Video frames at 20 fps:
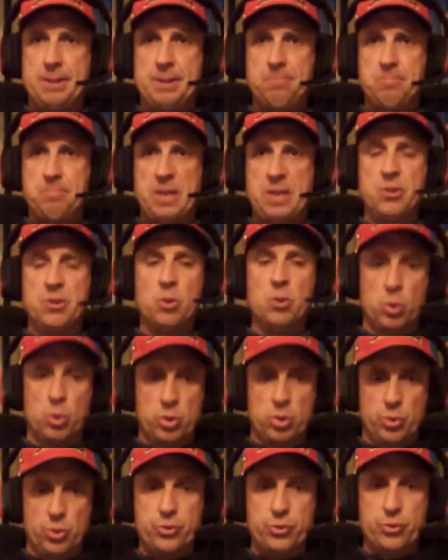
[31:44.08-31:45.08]
in the
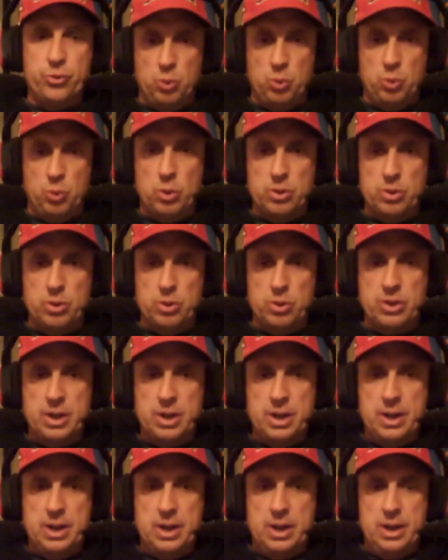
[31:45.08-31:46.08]
world of sports.
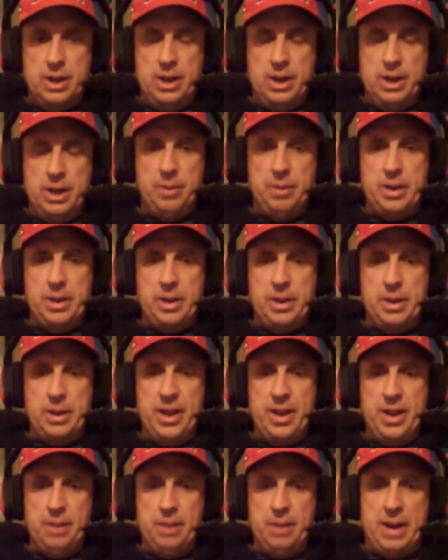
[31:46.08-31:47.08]
I mean,
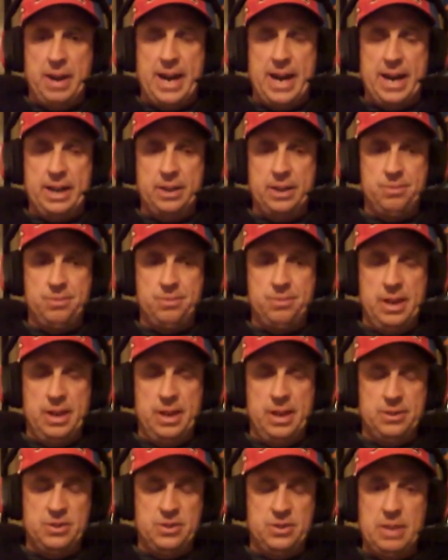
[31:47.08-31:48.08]
think back.
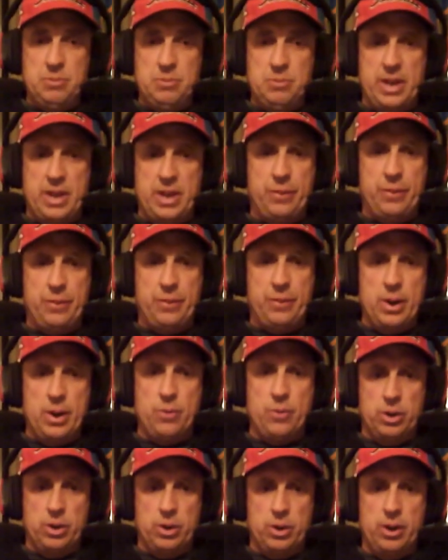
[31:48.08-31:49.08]
It seems like
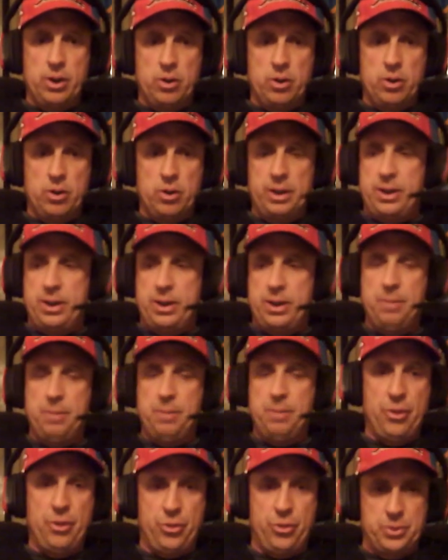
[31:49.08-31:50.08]
forever ago, but
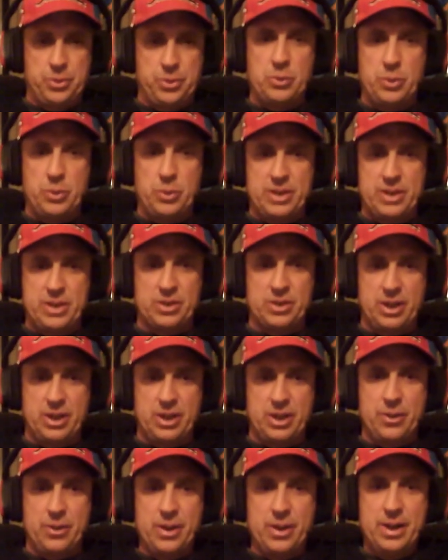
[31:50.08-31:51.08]
about 3 weeks
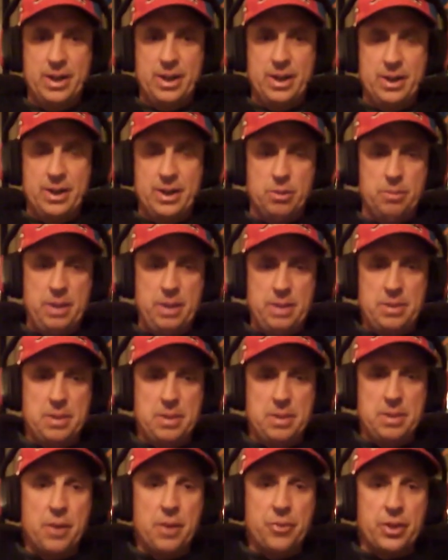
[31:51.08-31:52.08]
ago, or maybe
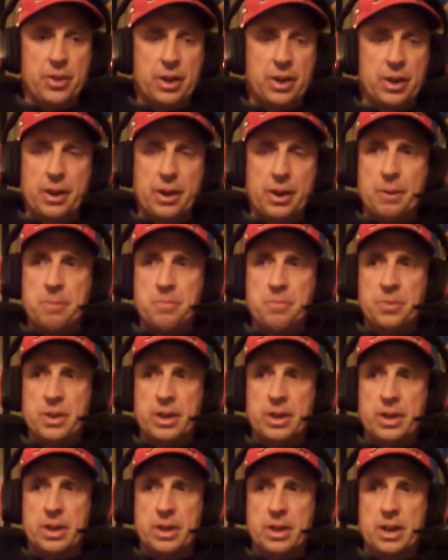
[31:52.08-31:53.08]
a month ago,
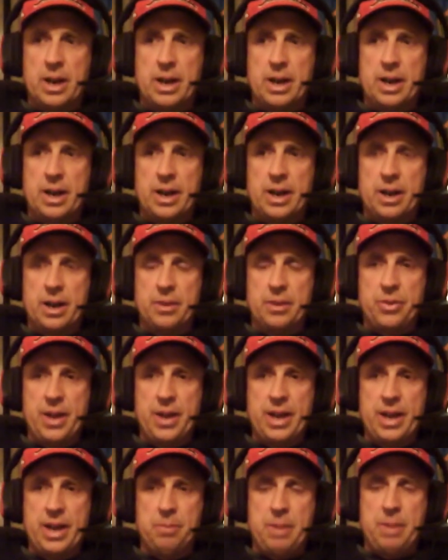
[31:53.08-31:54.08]

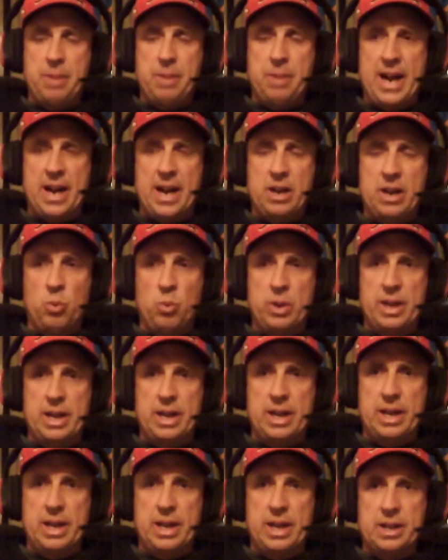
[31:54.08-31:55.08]
think back
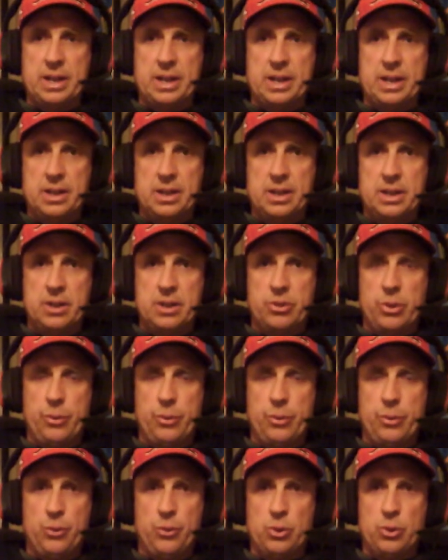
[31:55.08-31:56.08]
when the
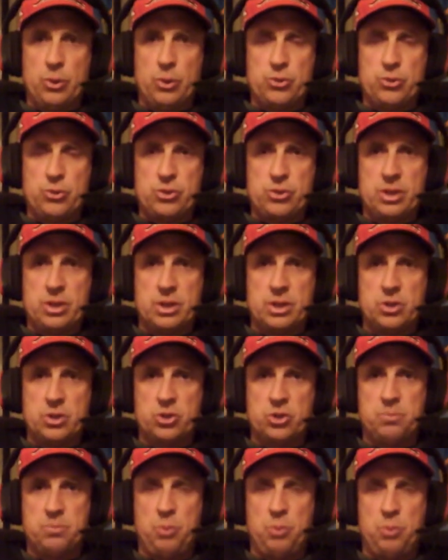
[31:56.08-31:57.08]
first
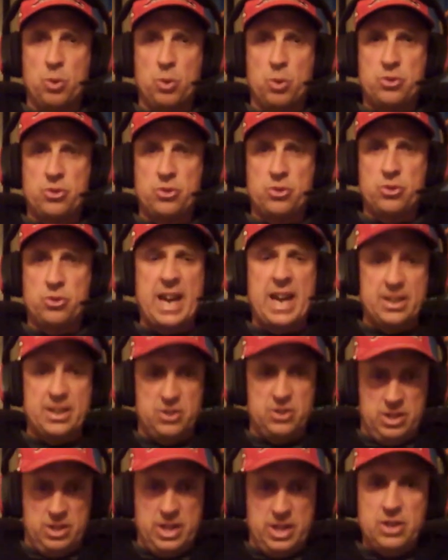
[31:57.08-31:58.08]
sports
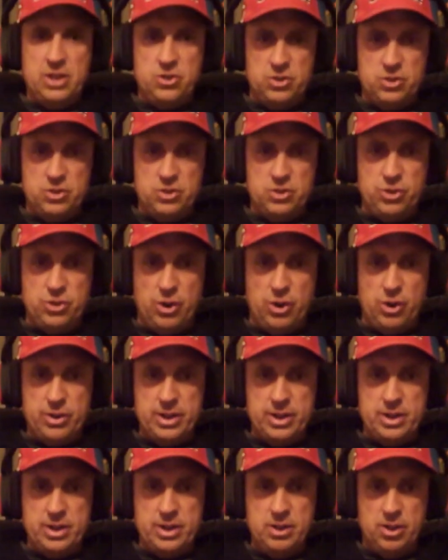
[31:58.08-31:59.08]
cancellation
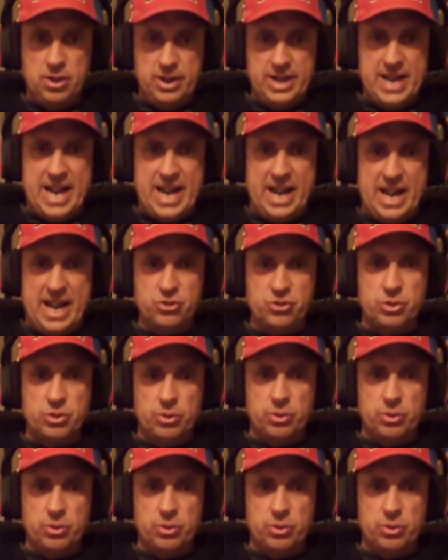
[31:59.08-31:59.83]
started on a national